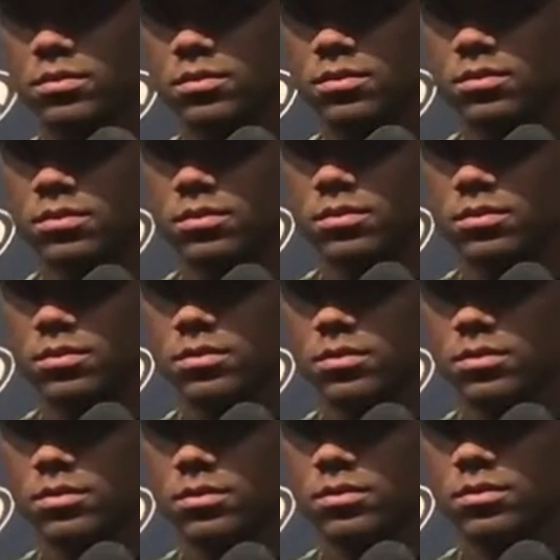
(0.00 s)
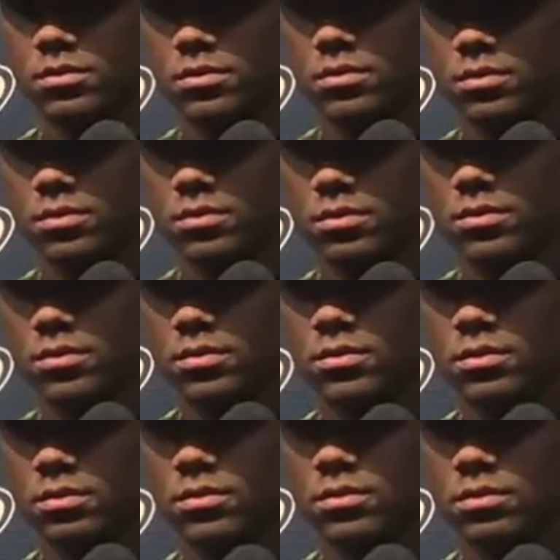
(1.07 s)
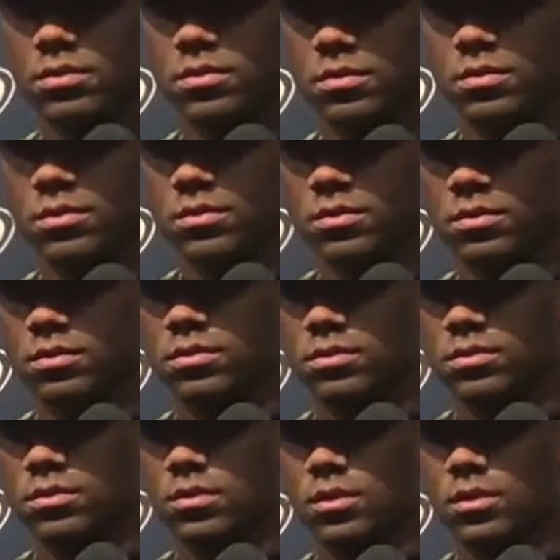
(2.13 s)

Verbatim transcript: if not for you know a few penalties here and there.